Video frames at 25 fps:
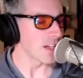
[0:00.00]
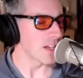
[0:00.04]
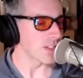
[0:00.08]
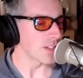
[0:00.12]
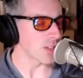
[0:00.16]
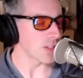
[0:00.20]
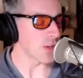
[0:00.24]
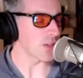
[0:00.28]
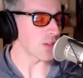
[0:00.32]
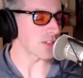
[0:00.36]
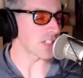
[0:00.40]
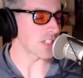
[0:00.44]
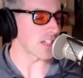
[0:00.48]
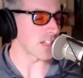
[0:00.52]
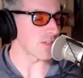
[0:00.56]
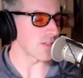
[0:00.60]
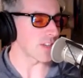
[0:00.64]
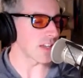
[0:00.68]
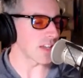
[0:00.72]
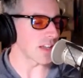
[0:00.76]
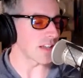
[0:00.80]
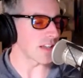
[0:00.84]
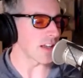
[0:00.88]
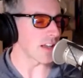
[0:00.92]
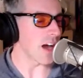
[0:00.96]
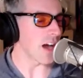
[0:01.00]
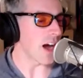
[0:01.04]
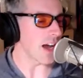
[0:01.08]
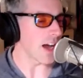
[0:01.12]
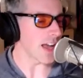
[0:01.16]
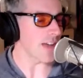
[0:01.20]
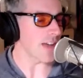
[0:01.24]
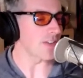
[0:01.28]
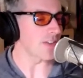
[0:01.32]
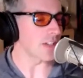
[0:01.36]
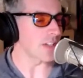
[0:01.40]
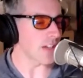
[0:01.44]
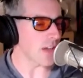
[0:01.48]
So this evening, I
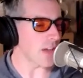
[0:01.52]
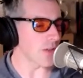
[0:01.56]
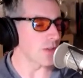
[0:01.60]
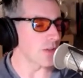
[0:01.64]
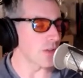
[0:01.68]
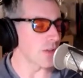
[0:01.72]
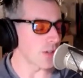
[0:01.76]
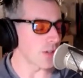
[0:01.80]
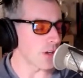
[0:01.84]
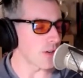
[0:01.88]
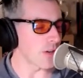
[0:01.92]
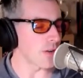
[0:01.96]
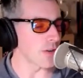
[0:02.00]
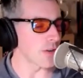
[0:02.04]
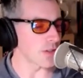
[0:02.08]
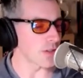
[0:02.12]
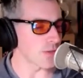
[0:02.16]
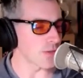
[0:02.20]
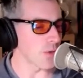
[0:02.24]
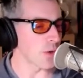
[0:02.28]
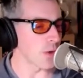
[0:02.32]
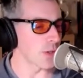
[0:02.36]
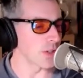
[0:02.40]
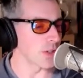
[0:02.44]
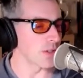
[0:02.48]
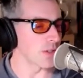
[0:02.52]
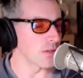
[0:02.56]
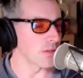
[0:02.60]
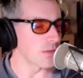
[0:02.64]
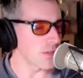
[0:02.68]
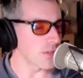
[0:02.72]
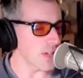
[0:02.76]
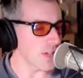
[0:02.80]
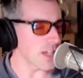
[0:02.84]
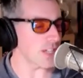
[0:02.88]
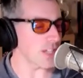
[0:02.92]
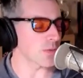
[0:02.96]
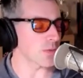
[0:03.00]
have another new co-host for you.
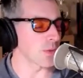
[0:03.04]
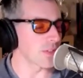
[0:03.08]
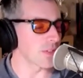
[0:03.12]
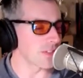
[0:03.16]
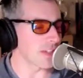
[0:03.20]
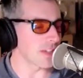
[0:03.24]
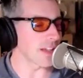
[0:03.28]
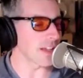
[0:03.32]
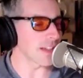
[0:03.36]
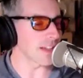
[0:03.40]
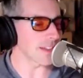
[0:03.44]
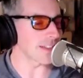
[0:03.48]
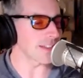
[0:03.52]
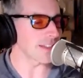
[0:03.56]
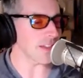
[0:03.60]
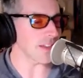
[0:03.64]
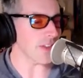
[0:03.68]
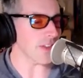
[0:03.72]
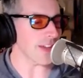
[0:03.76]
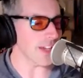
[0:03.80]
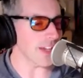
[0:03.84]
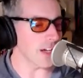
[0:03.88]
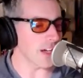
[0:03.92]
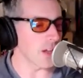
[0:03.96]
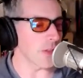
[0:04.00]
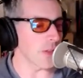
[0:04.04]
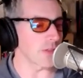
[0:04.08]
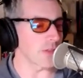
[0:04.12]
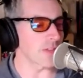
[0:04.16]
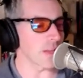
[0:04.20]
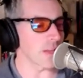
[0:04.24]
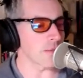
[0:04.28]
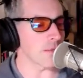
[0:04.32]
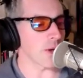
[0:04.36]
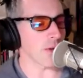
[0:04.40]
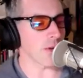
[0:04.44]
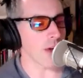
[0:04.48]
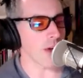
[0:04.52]
Yes, we're digging into the health
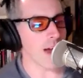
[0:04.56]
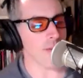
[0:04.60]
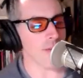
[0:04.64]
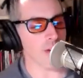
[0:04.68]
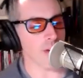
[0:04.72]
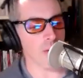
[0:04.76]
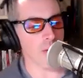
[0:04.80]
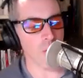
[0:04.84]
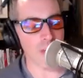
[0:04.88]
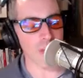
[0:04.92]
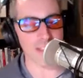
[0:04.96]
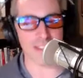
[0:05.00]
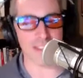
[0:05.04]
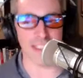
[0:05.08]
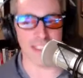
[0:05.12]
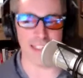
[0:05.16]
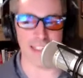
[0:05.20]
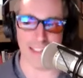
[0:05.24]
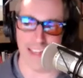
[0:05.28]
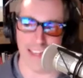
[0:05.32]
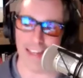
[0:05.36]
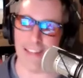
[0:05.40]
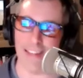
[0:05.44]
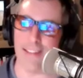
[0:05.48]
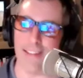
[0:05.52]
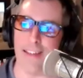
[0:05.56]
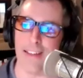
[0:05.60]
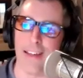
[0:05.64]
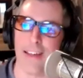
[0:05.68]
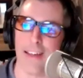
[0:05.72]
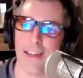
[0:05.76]
demographic once again.